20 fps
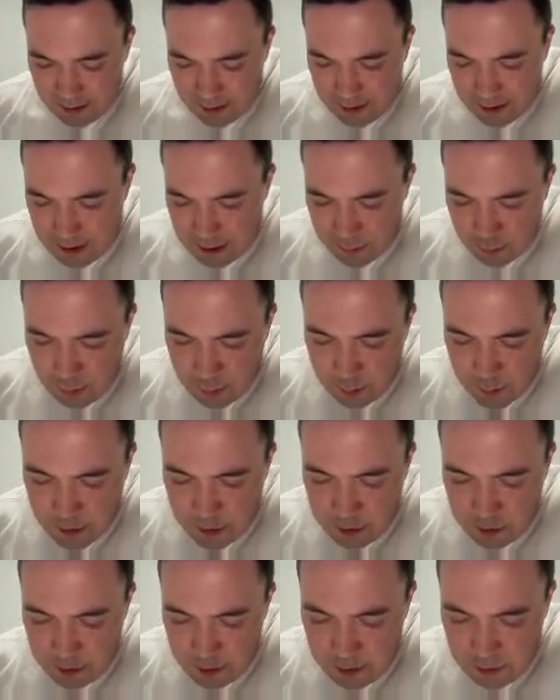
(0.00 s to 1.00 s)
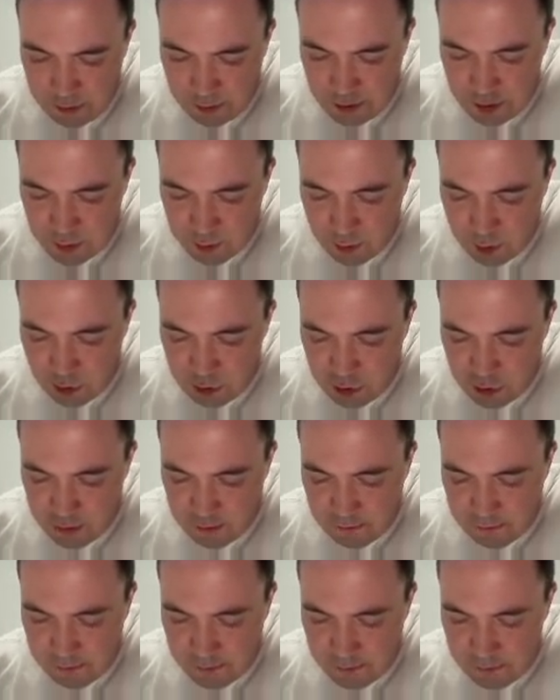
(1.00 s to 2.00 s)
As we mentioned, this partially
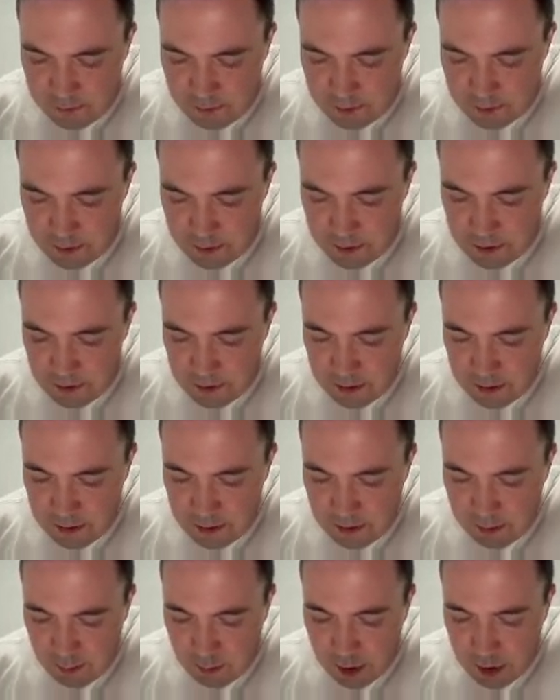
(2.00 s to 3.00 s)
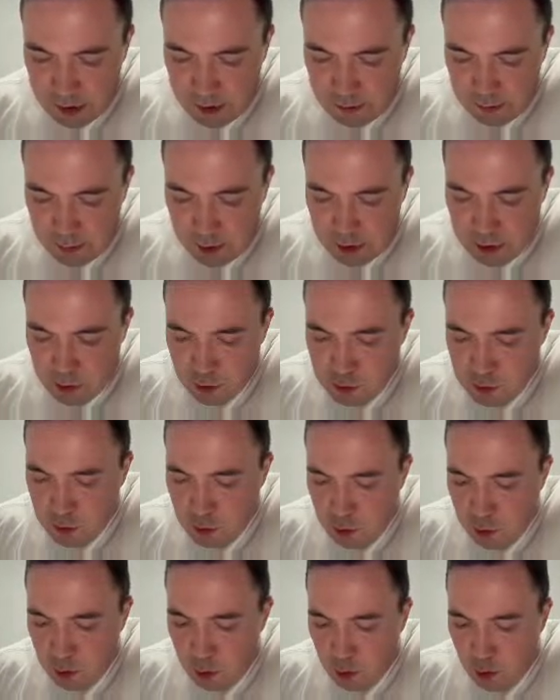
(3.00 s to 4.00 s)
filled might not
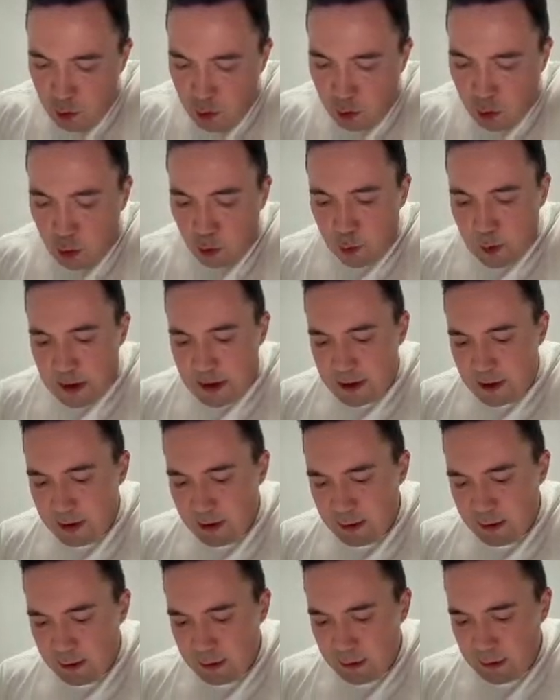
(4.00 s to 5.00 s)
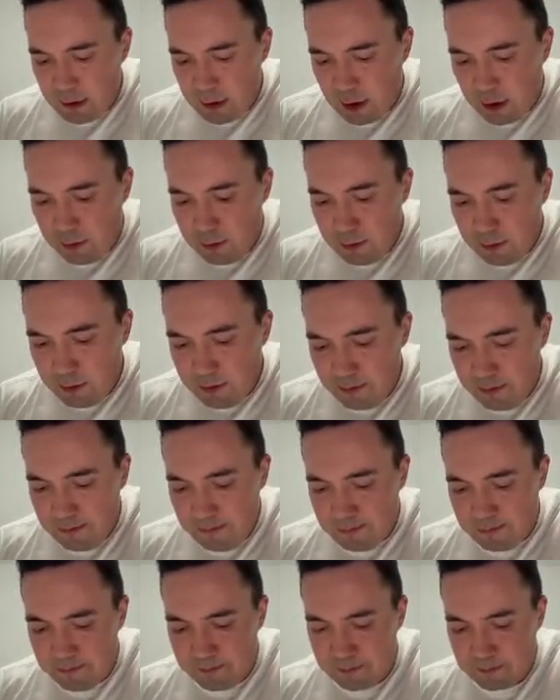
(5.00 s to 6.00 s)
always come.
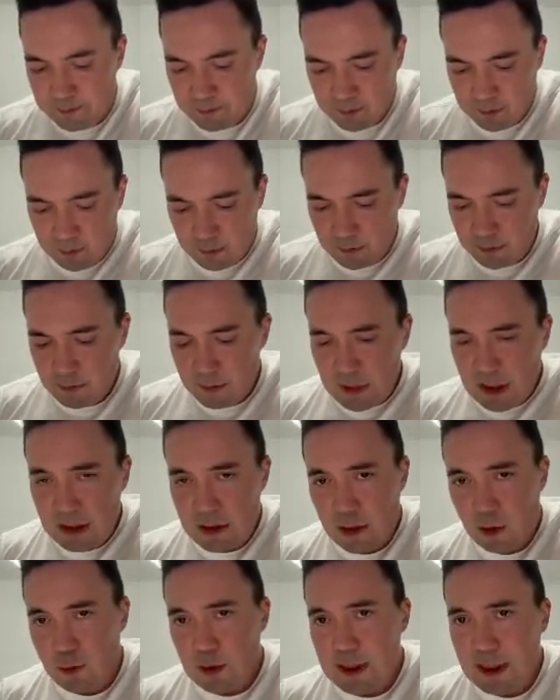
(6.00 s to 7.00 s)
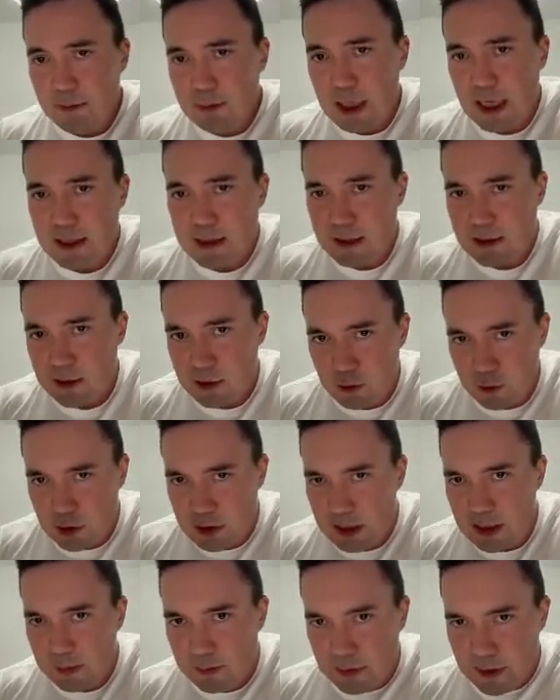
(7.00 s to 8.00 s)
So in some cases, you
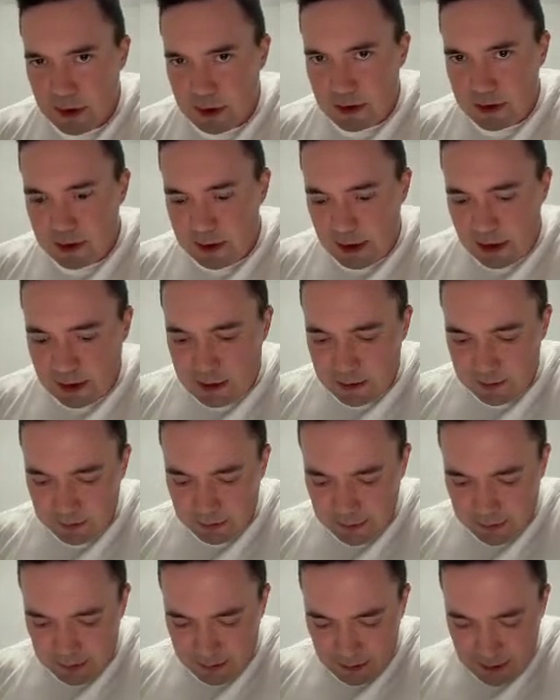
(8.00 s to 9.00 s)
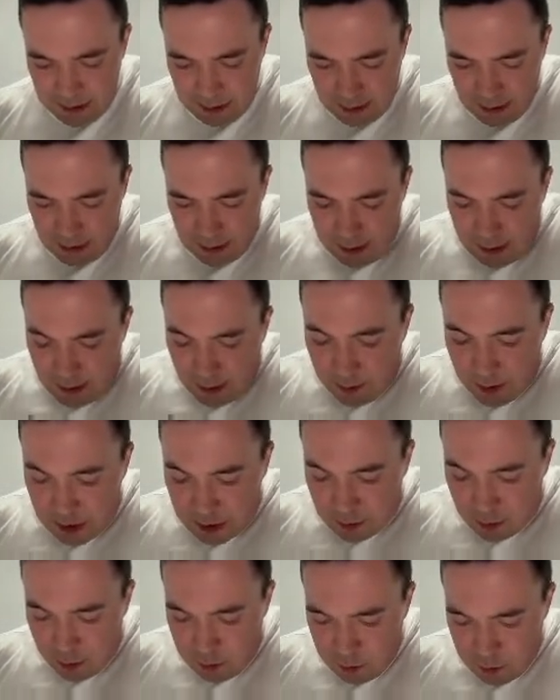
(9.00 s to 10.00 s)
skip this state. But
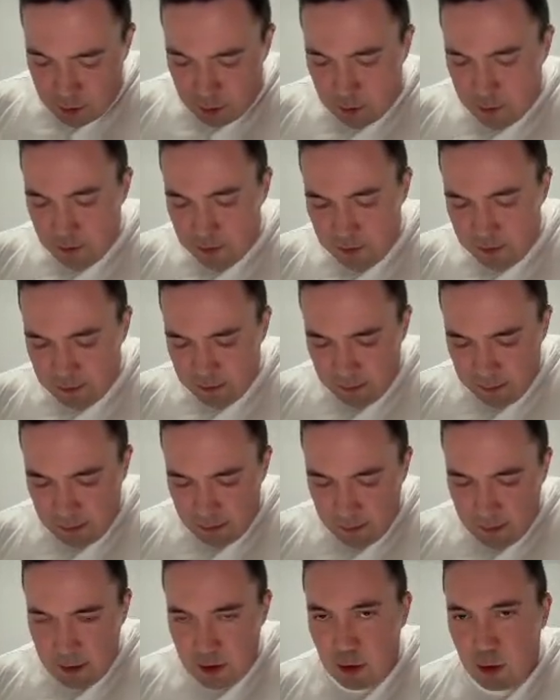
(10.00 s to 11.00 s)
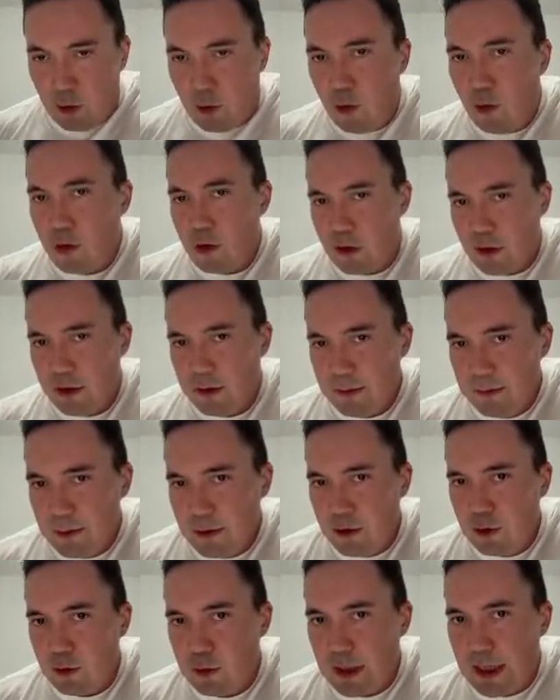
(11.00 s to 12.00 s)
also, your order
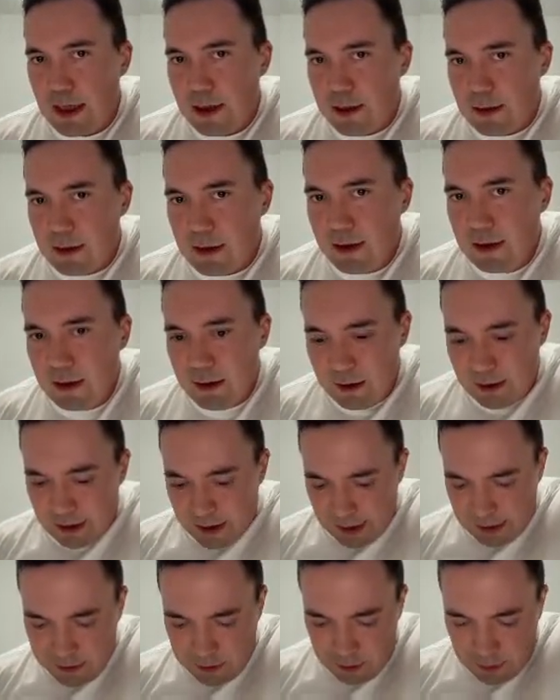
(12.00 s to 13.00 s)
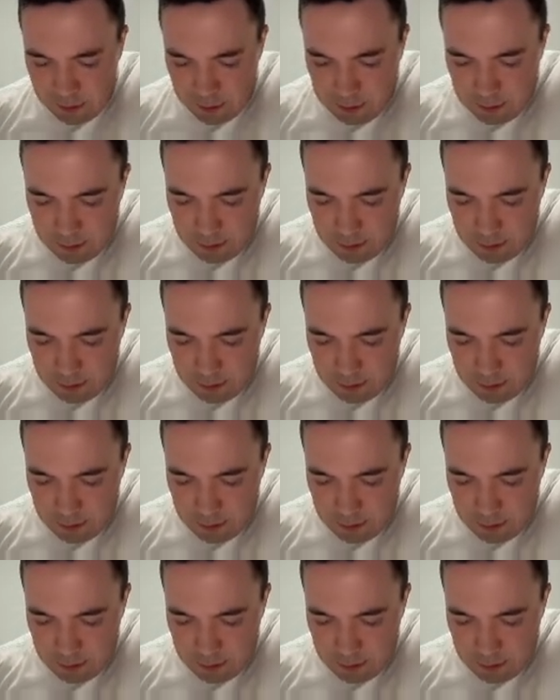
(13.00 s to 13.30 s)
could get canceled.